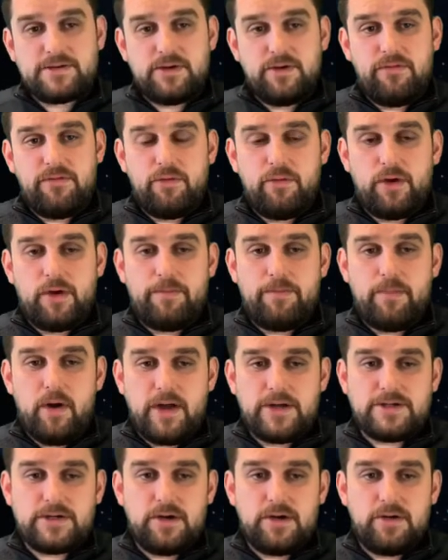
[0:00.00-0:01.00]
if you want to
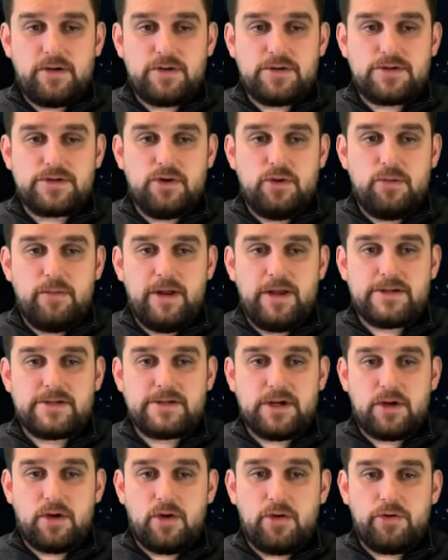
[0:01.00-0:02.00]
buy tokens, normally it's
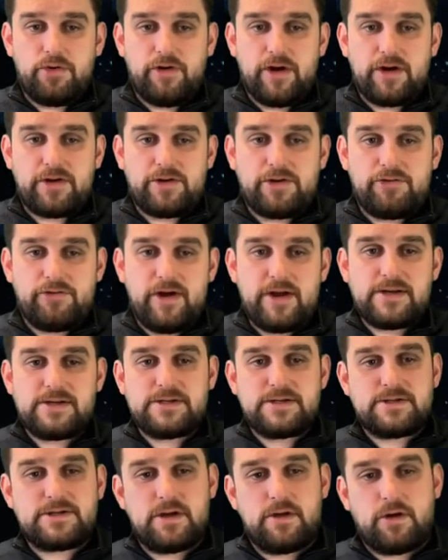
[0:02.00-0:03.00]
a contract address.
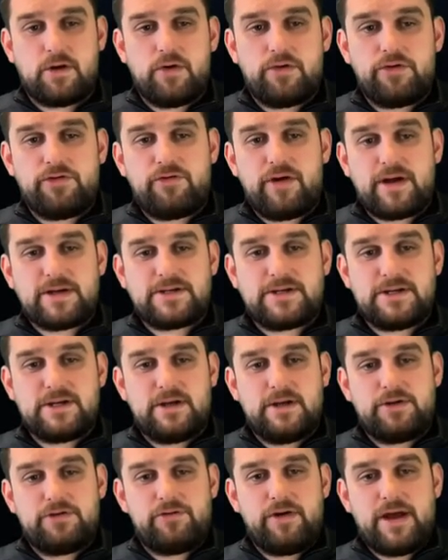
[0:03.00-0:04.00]
So a contract
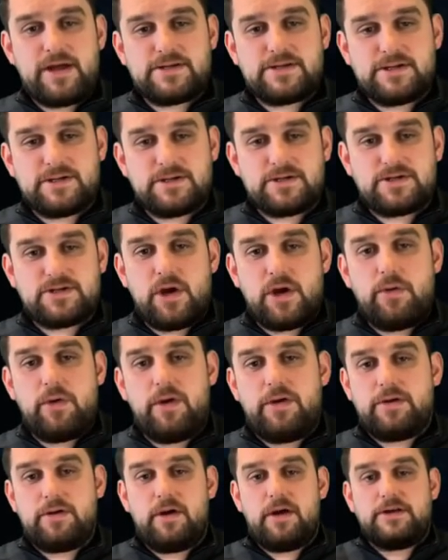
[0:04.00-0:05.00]
address is
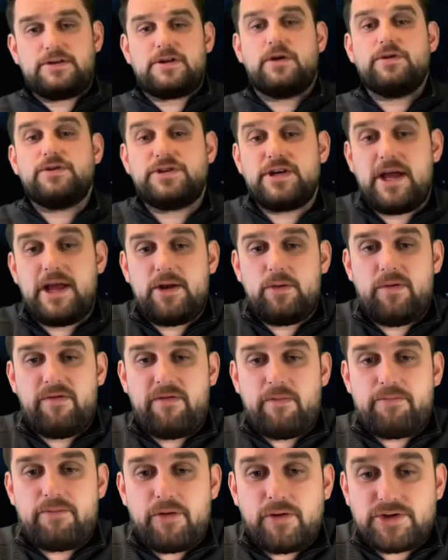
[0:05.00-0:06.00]
associated with
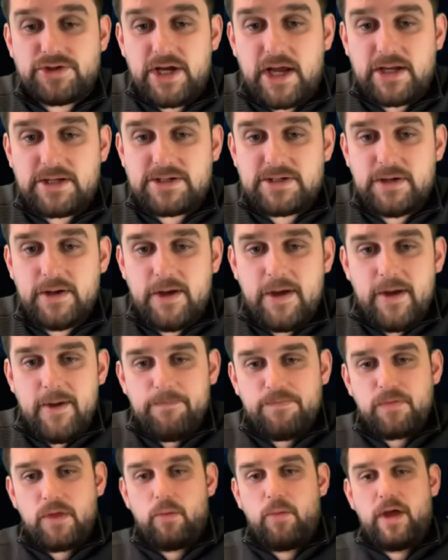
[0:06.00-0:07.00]
a project
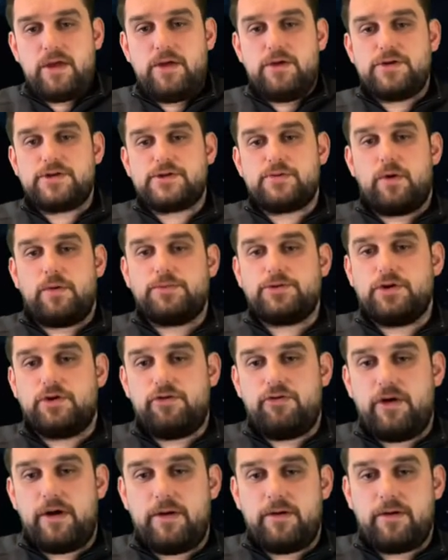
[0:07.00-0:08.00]
where you swap your
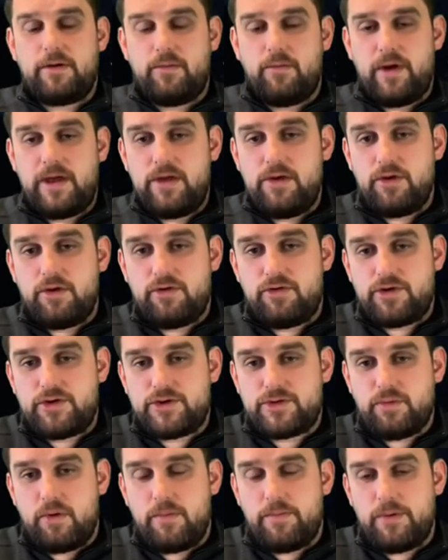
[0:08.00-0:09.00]

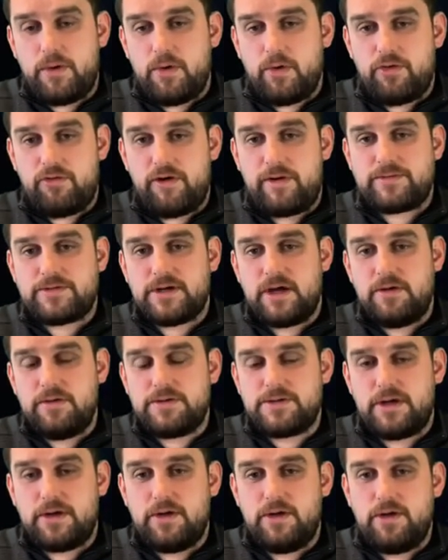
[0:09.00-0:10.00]
crypto.
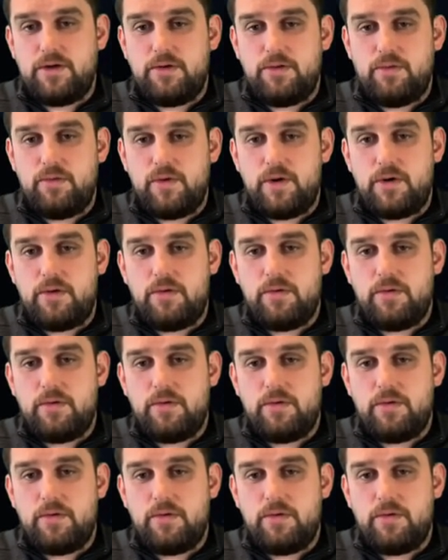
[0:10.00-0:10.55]
So you will